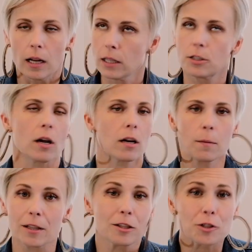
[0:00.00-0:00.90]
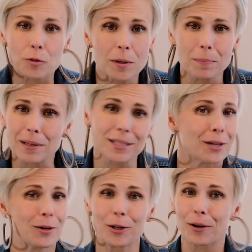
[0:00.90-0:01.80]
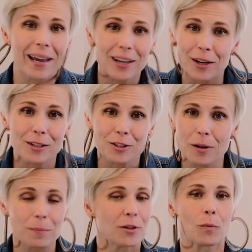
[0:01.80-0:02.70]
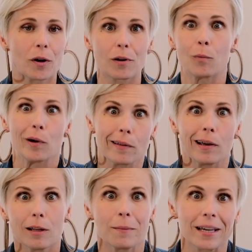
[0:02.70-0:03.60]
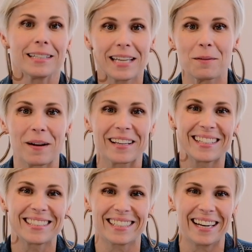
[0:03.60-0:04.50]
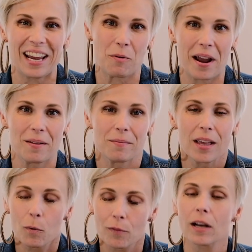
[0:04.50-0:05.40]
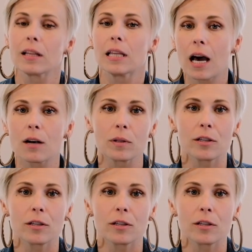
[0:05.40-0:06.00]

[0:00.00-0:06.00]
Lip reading: Let's talk about the Strip because I know you're hanging on the Strip and you're wondering where the hell am I gonna take my kids today, right? We've got a lot of really